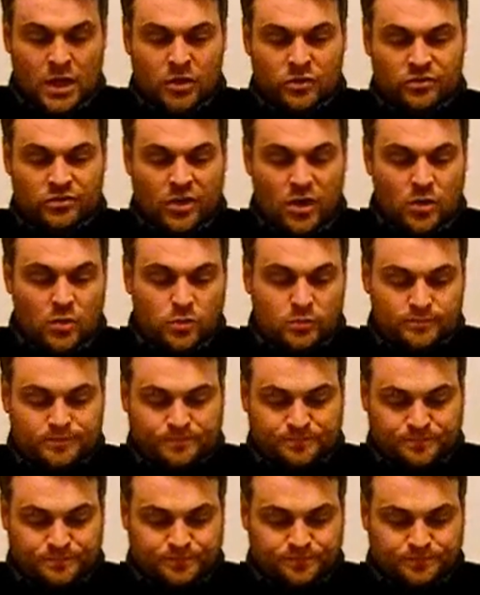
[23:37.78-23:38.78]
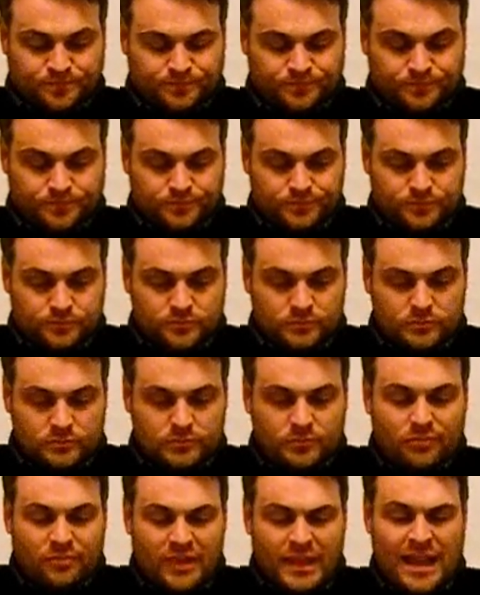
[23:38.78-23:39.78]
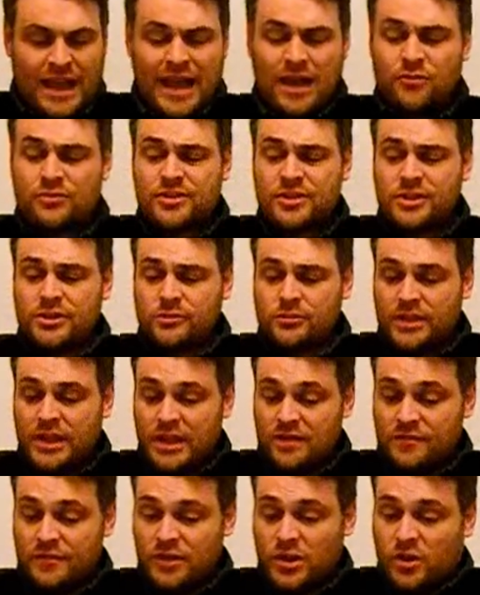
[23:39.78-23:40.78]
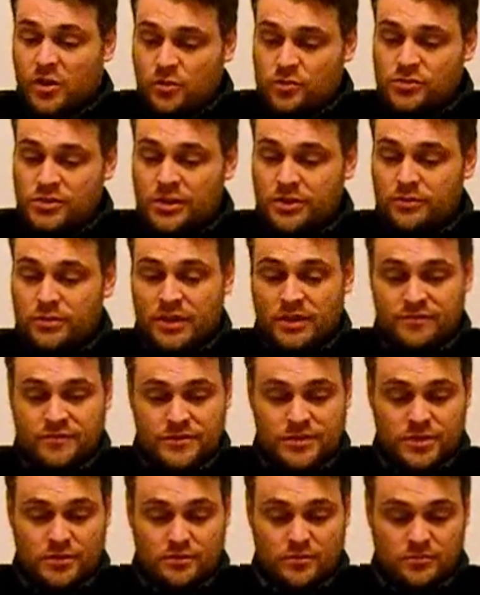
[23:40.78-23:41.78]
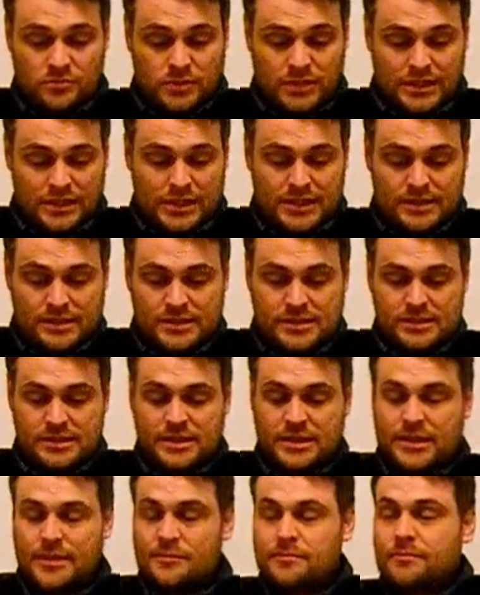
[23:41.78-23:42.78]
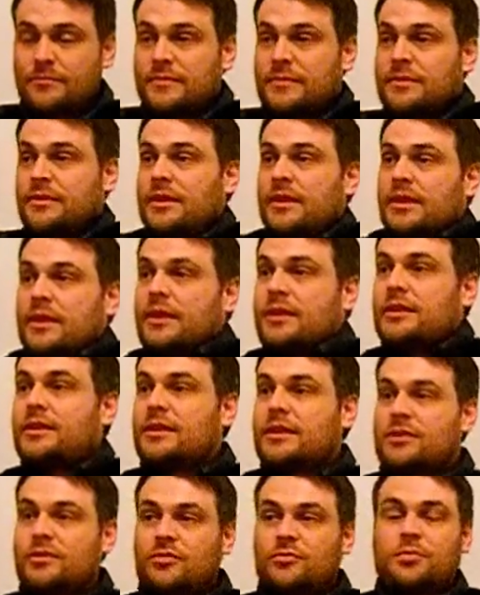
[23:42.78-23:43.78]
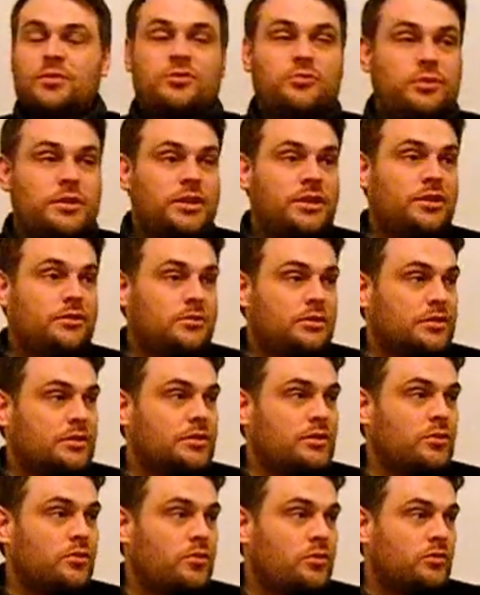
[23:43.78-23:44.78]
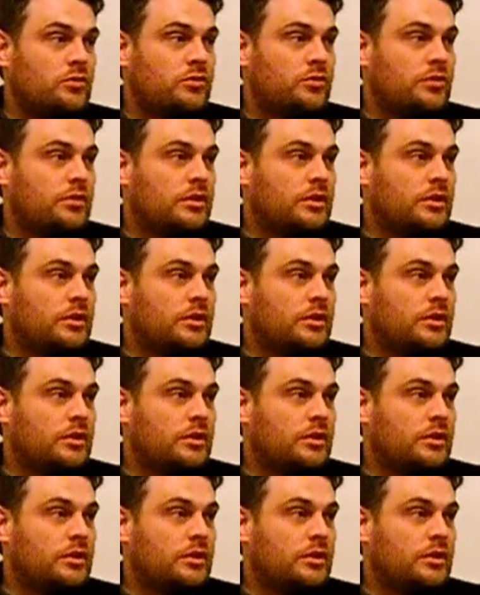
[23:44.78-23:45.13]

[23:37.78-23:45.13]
So, how do you give and who do you give to? Well, that's between you and the Lord.